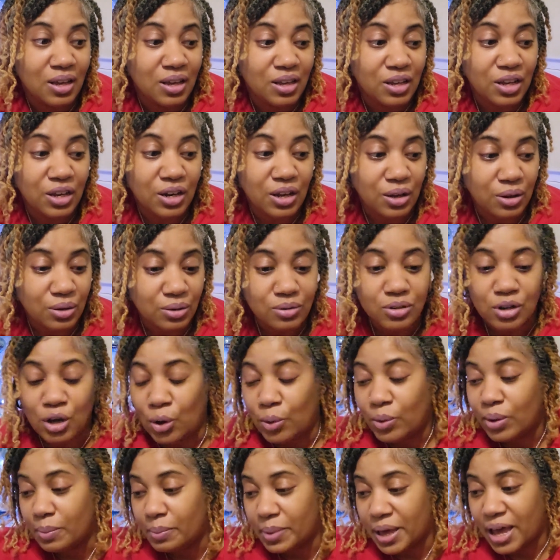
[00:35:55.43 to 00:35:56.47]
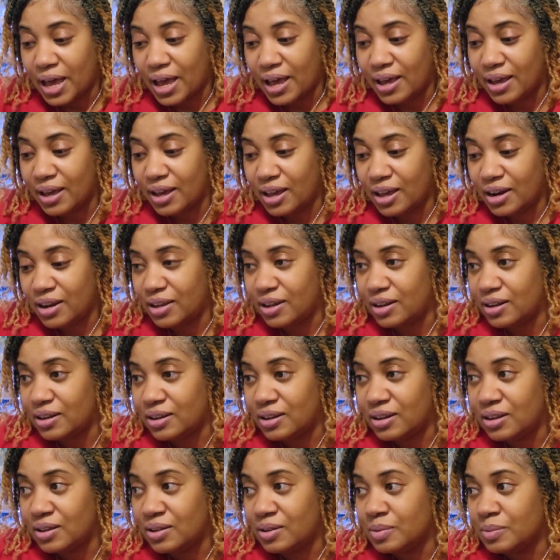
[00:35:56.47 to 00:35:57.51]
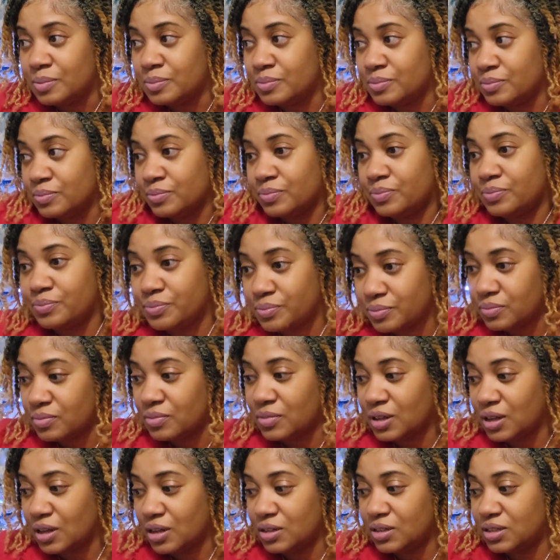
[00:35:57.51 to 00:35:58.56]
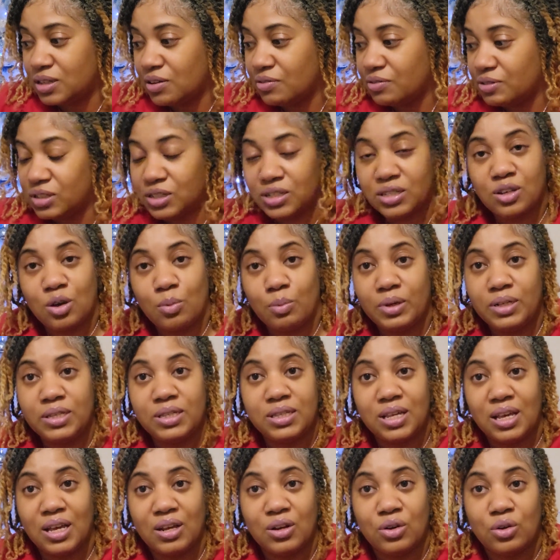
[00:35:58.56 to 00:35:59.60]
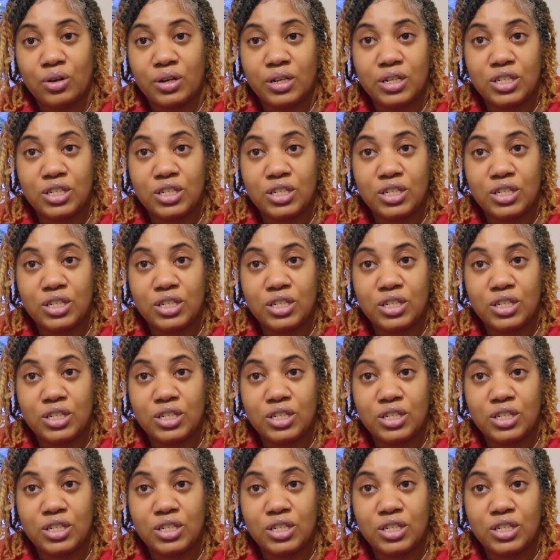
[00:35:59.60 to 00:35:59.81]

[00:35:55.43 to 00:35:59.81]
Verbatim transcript: you know, going bad, and stuff is just going to be sitting on the